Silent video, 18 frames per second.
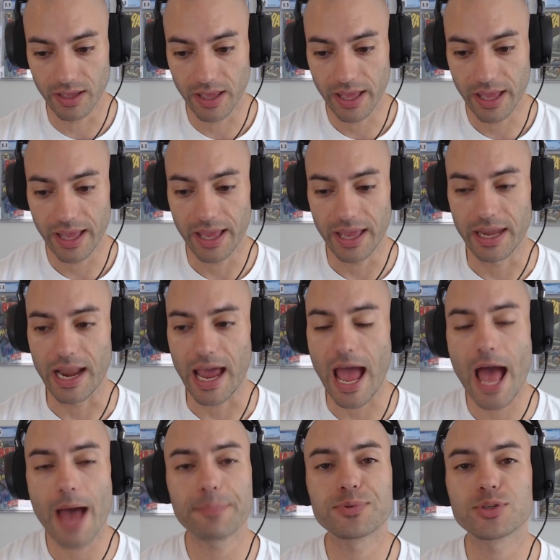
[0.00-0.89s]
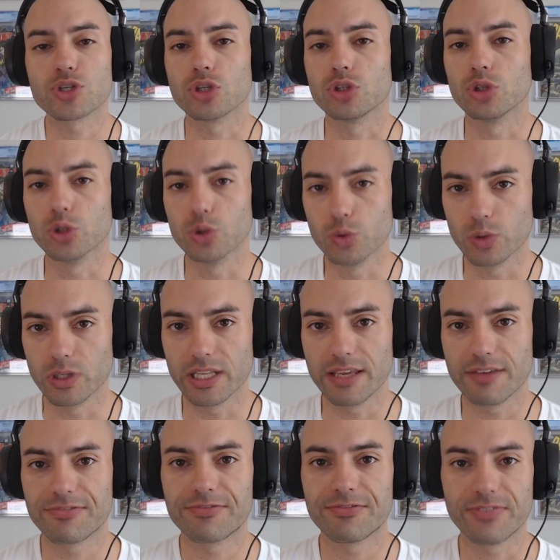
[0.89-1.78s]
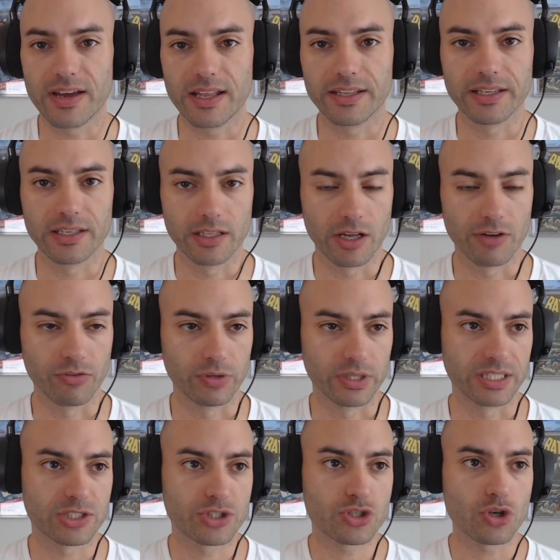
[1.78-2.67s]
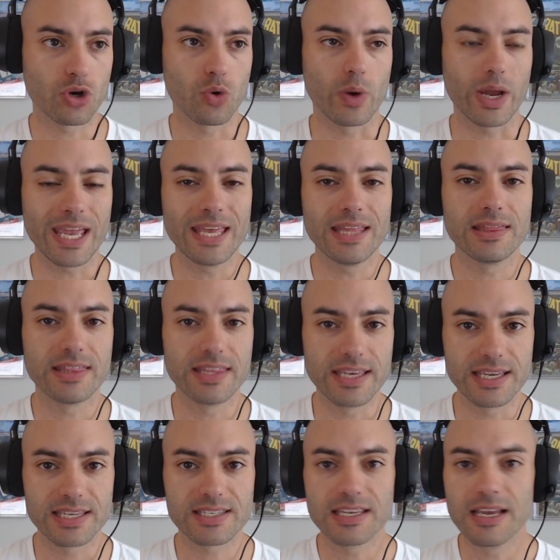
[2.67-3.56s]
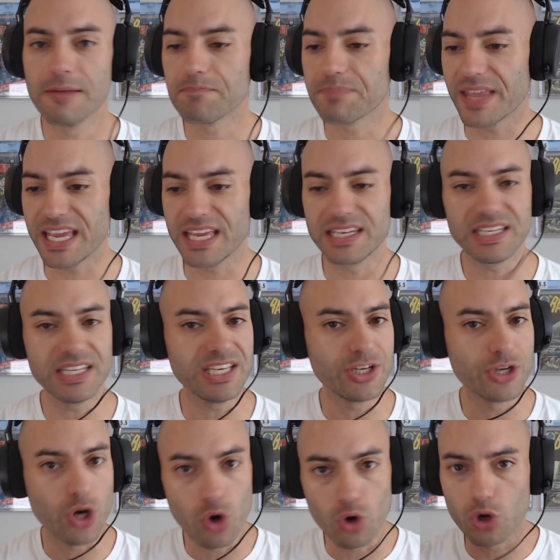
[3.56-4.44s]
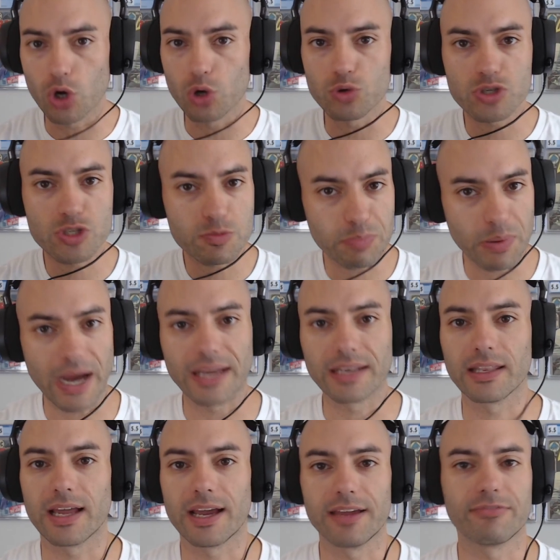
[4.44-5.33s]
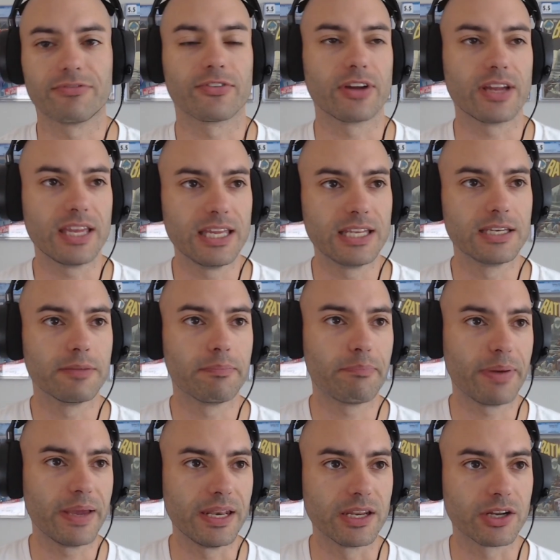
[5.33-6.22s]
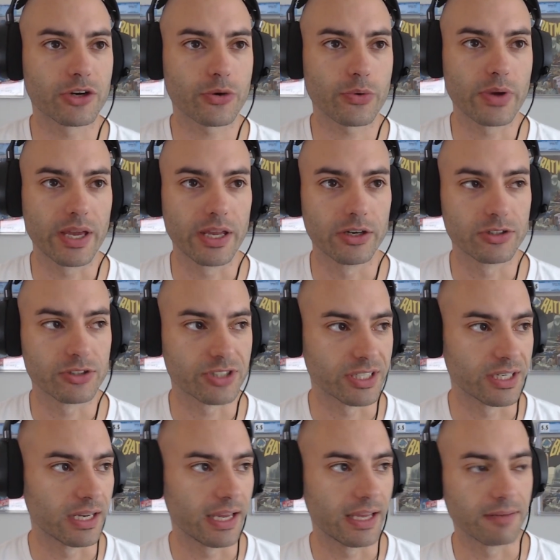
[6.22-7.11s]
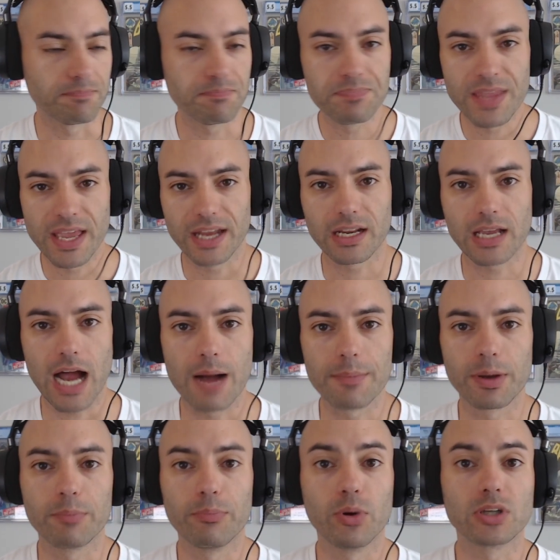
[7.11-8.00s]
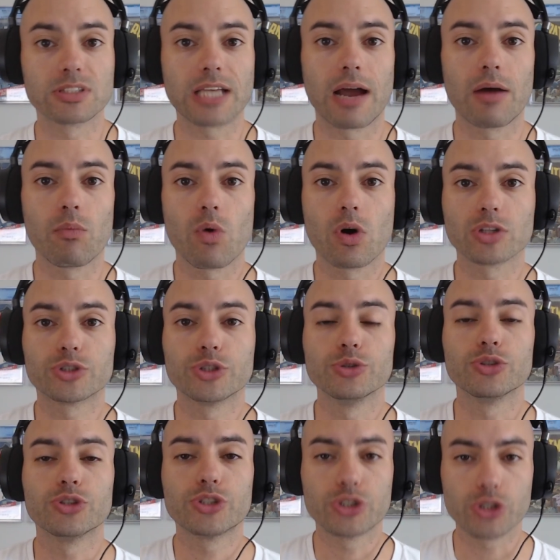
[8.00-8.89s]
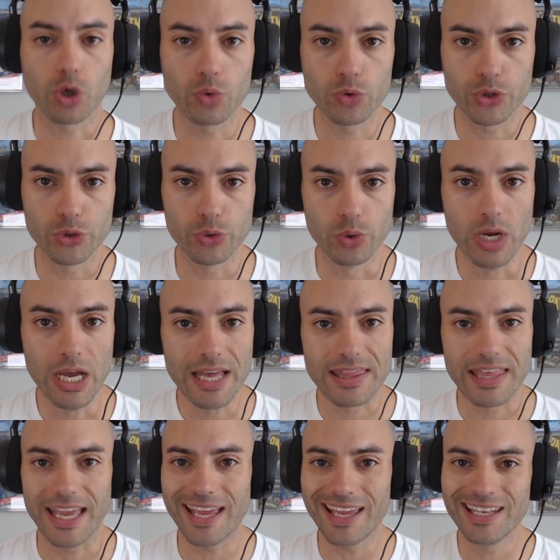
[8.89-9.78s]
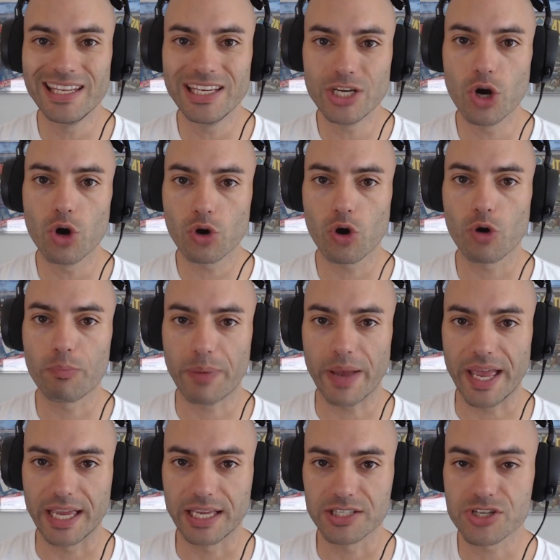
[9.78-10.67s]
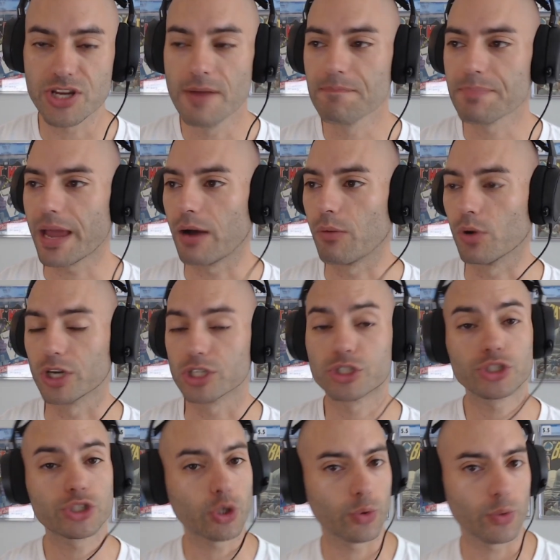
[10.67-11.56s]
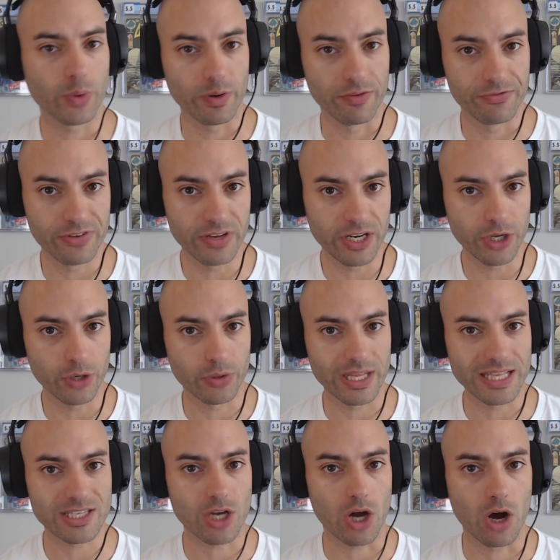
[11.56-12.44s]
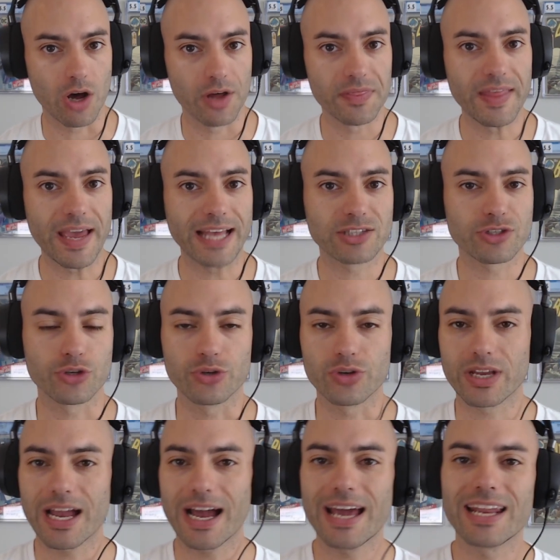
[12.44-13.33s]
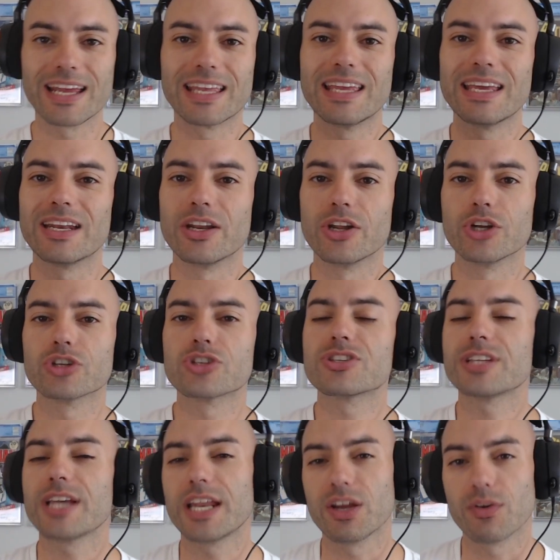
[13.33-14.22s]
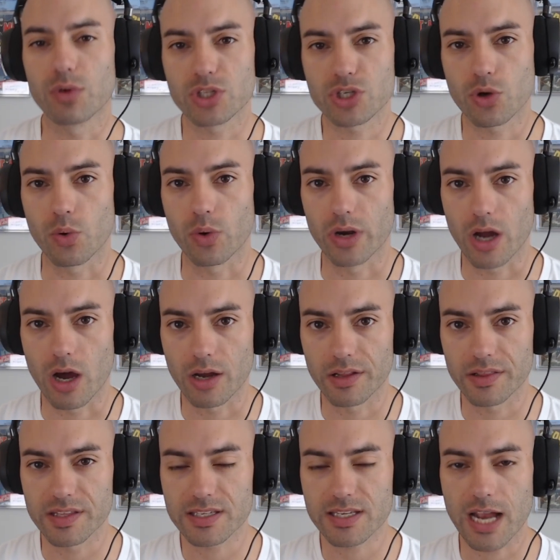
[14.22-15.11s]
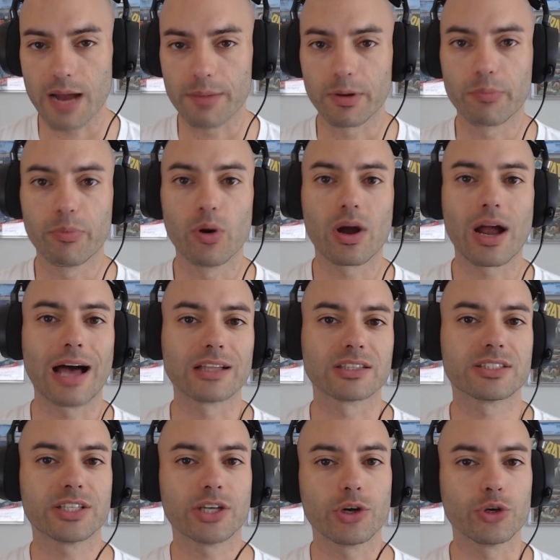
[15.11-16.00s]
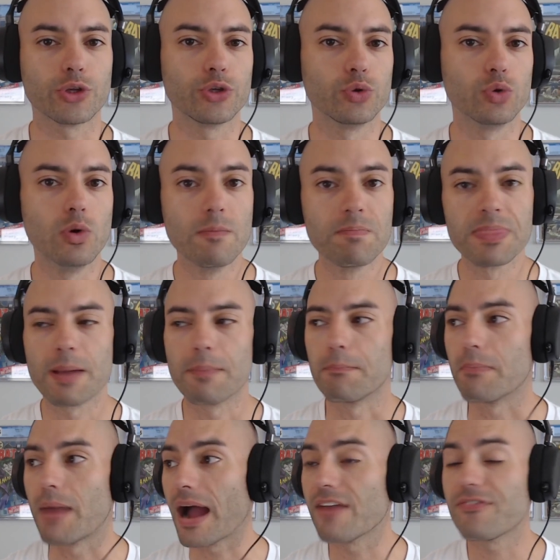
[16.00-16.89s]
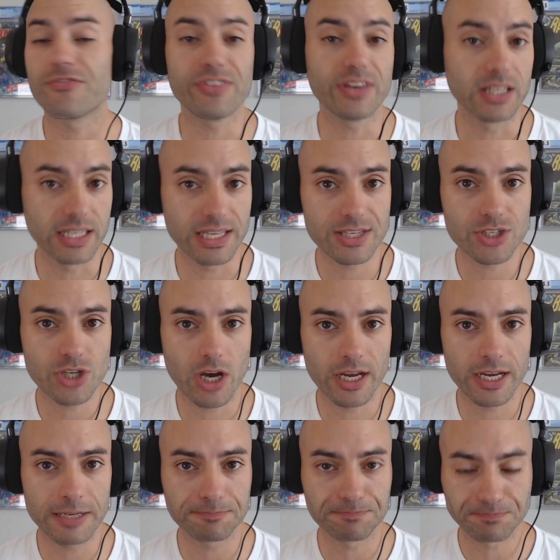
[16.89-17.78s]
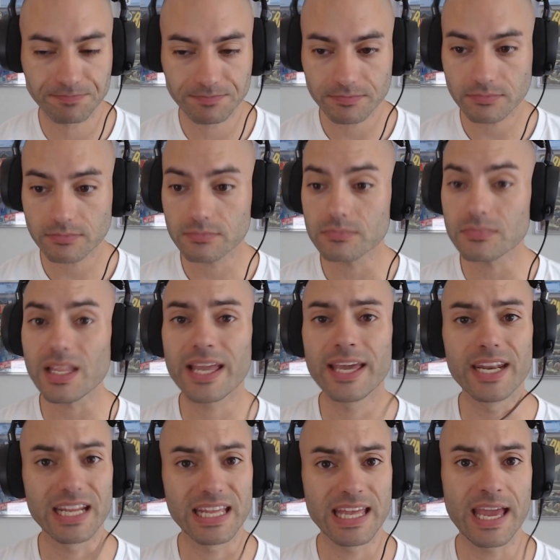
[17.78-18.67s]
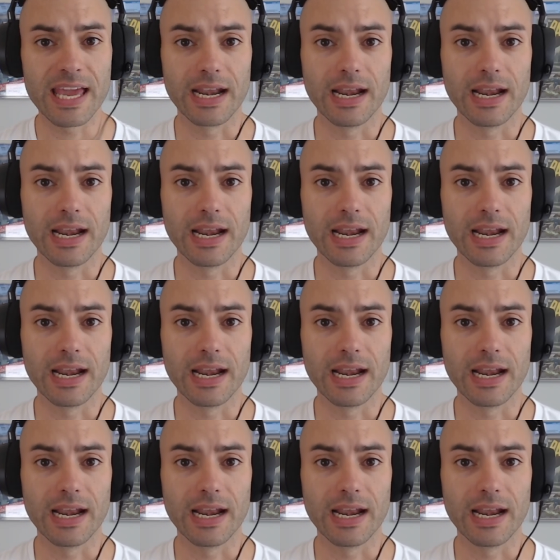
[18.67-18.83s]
and absolutely fell in love with it. So in this IndieGoGo spotlight for independent creators and comic books, I want to show you the IndieGoGo page. I want to show you a video that's on that so you kind of get an understanding what's going on in this comic book. I'll tell you my feelings on it. And again,